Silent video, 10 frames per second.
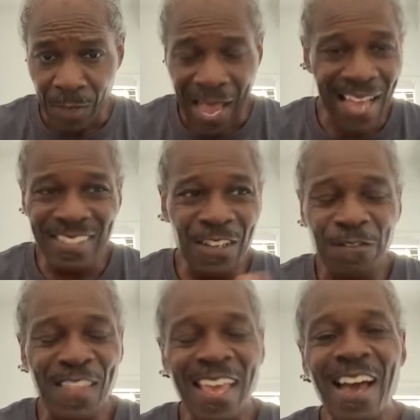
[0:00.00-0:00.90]
as
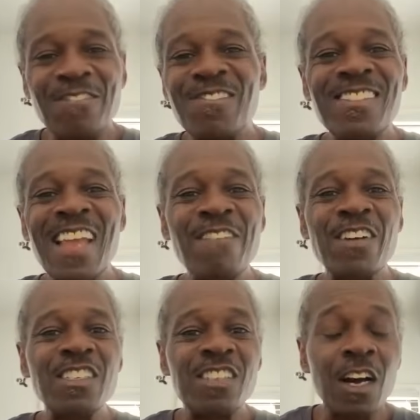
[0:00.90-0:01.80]
if they have
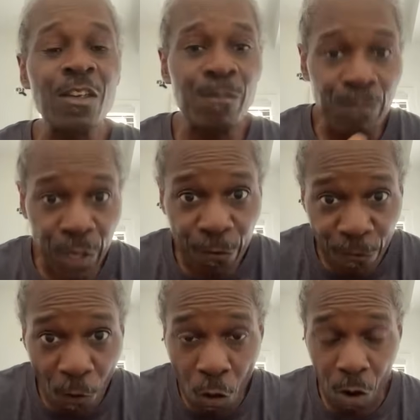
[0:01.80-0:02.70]
never done
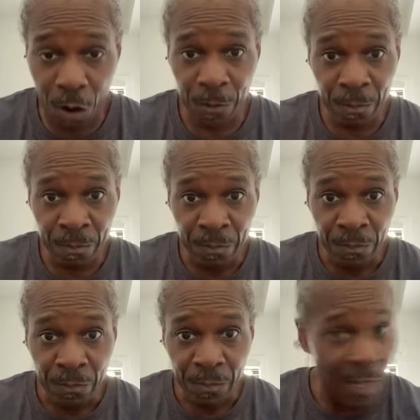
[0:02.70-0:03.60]
before,
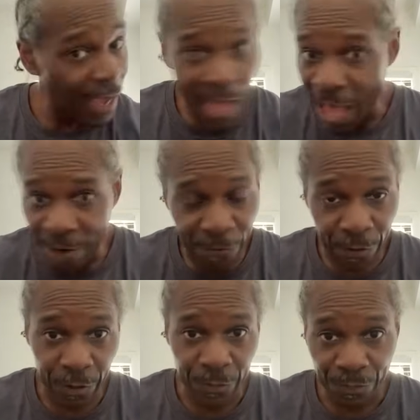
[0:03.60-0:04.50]
ever.